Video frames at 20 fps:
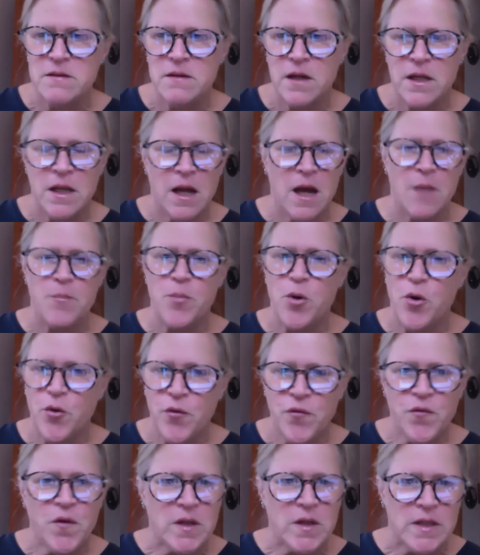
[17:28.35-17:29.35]
and not
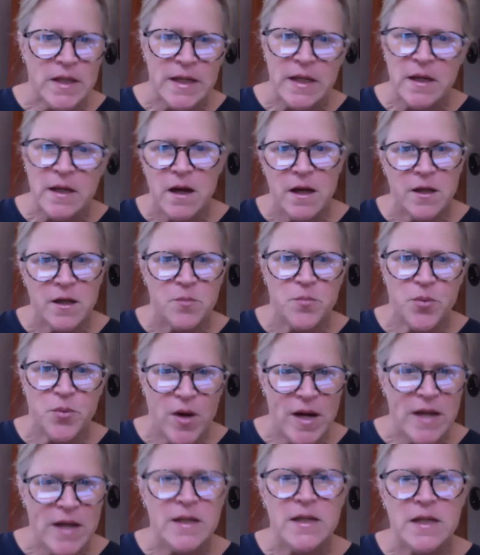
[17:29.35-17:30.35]
perfectly kind of
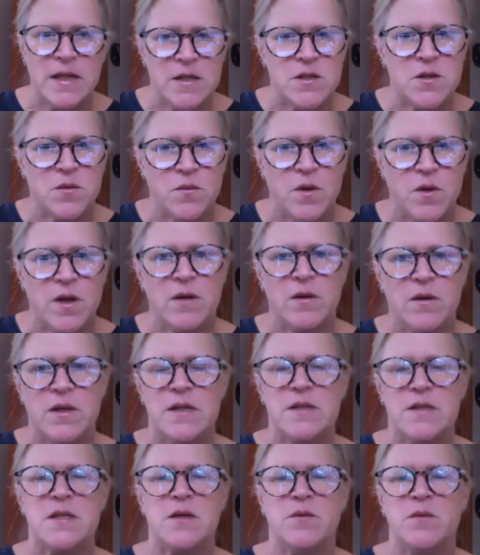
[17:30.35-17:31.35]
braided into what it
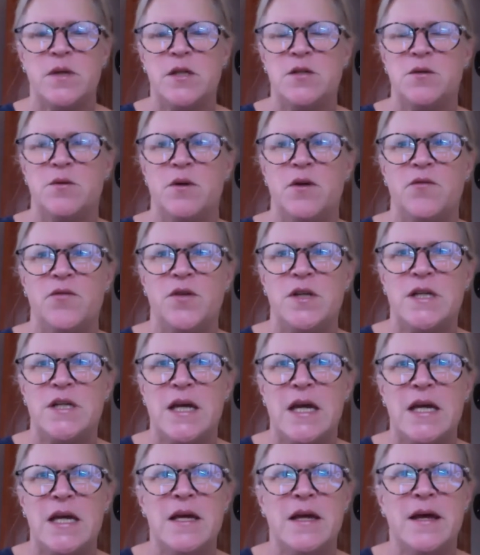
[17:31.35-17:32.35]
is that we do every day,